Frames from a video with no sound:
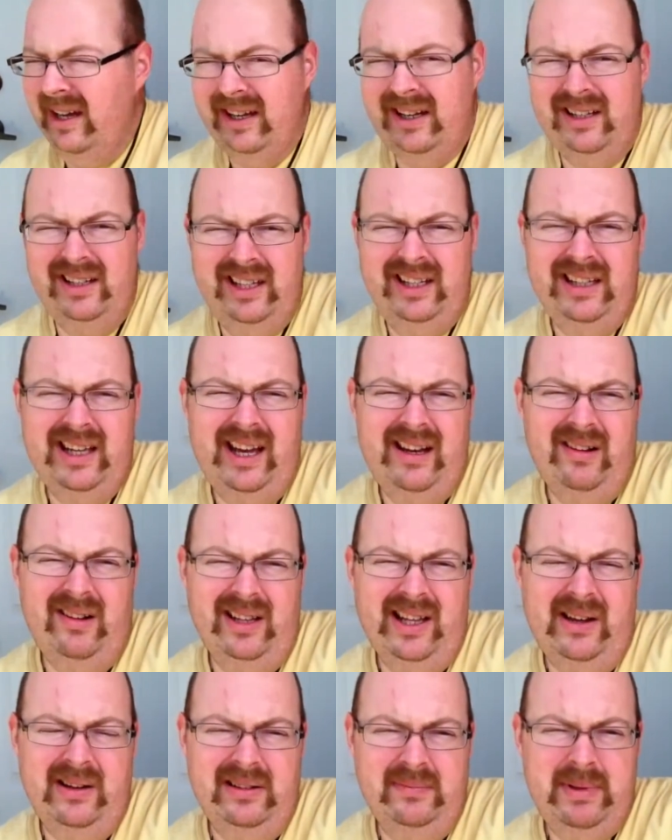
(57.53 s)
I cleaned that
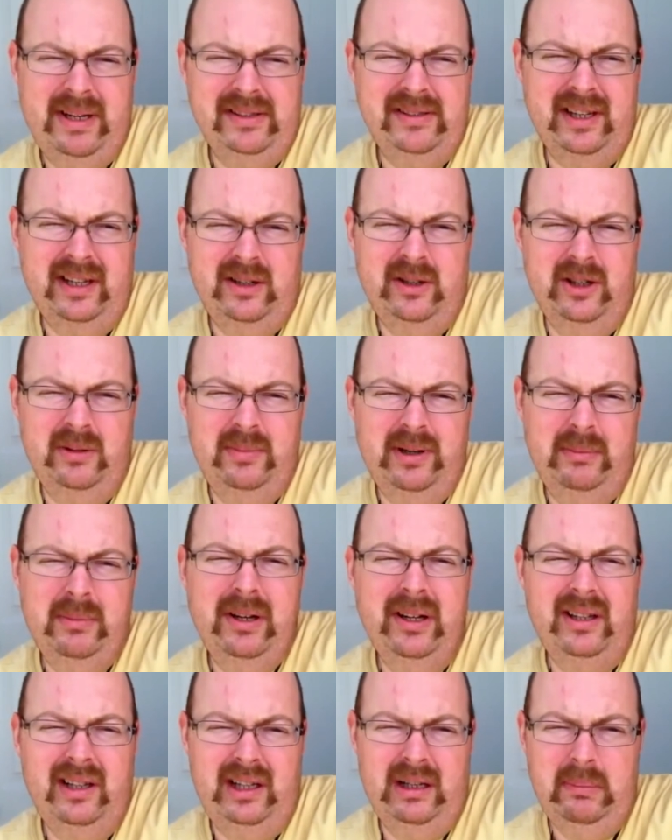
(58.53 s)
all out the best I could, but I'm
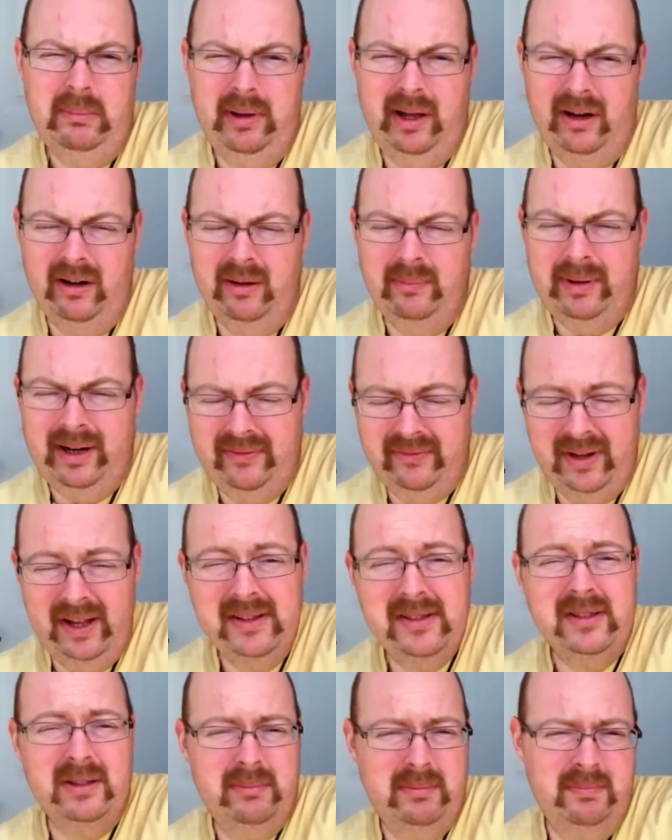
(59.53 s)
going to clean it better. But I've
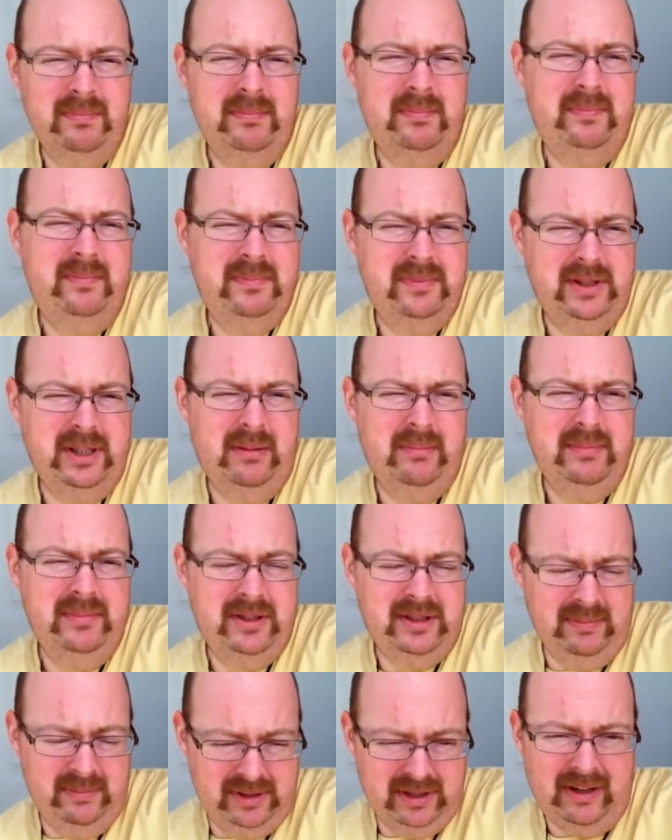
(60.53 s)
got some
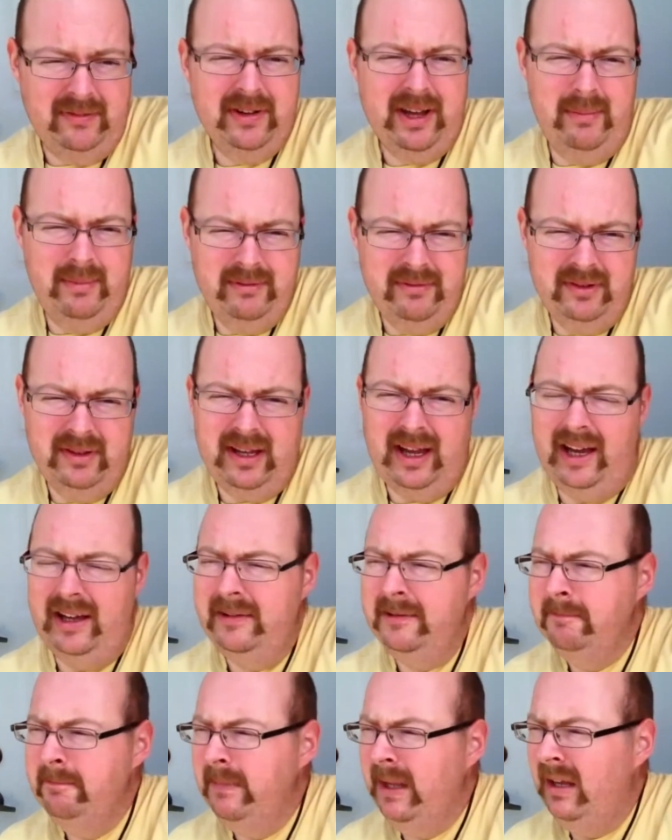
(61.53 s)
some some stuff coming for
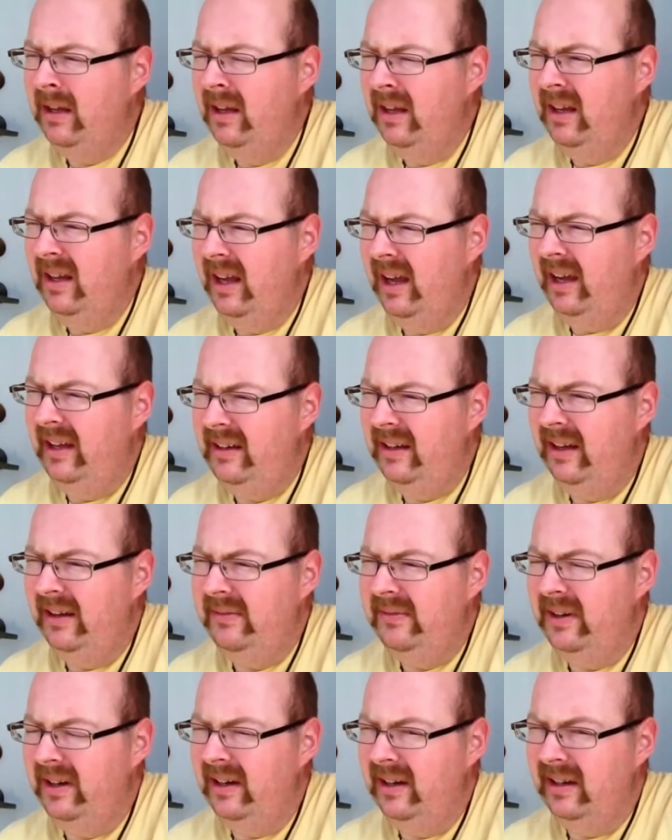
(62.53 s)
that, and
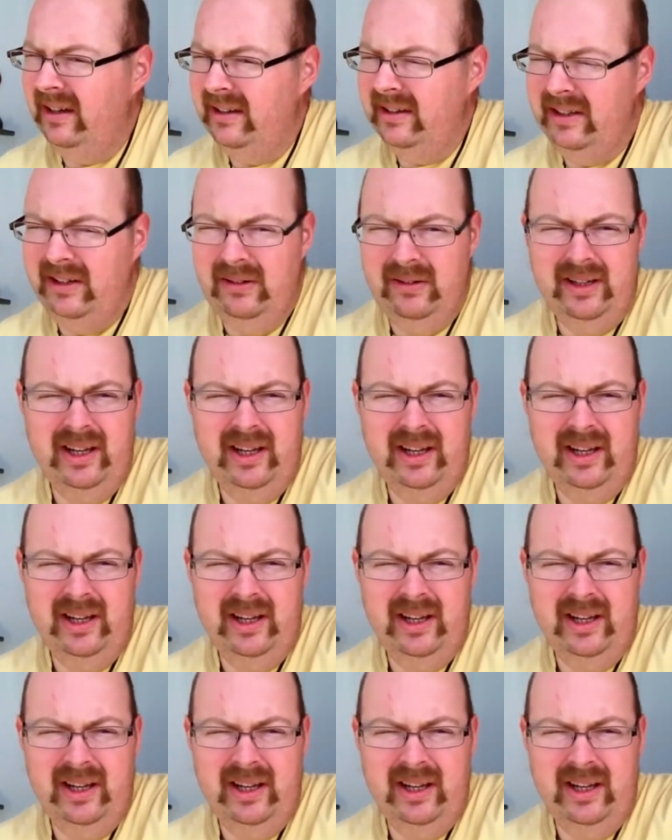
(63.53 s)
I've uh, uh, you